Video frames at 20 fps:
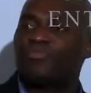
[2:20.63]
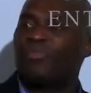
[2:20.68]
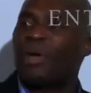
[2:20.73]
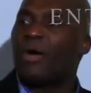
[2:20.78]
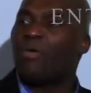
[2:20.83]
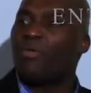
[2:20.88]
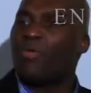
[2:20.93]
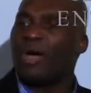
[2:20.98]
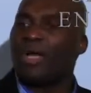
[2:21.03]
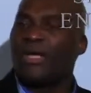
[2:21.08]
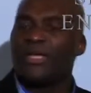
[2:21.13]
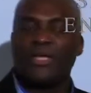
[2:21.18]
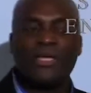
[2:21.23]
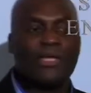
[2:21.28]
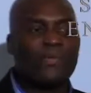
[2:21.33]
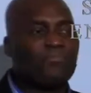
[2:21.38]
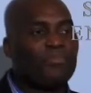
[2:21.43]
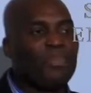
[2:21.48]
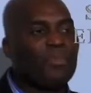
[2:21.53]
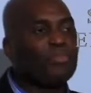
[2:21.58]
power
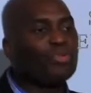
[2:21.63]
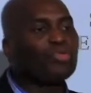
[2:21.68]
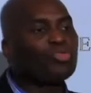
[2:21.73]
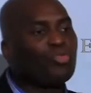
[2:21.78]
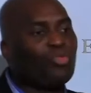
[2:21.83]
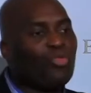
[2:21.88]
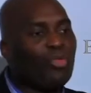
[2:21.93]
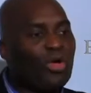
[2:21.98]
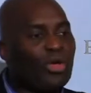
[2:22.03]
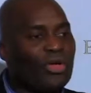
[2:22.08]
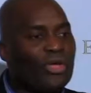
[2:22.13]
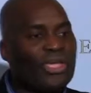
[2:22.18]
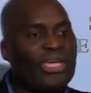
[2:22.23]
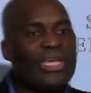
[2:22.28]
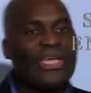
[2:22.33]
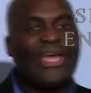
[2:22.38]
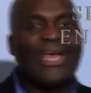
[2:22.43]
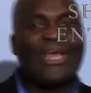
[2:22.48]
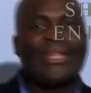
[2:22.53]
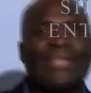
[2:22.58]
people to work,
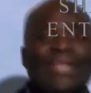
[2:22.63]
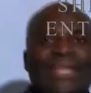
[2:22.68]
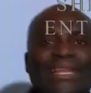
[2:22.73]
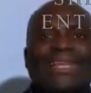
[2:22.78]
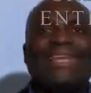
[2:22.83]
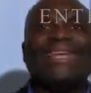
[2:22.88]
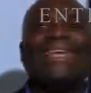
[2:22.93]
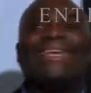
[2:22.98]
and then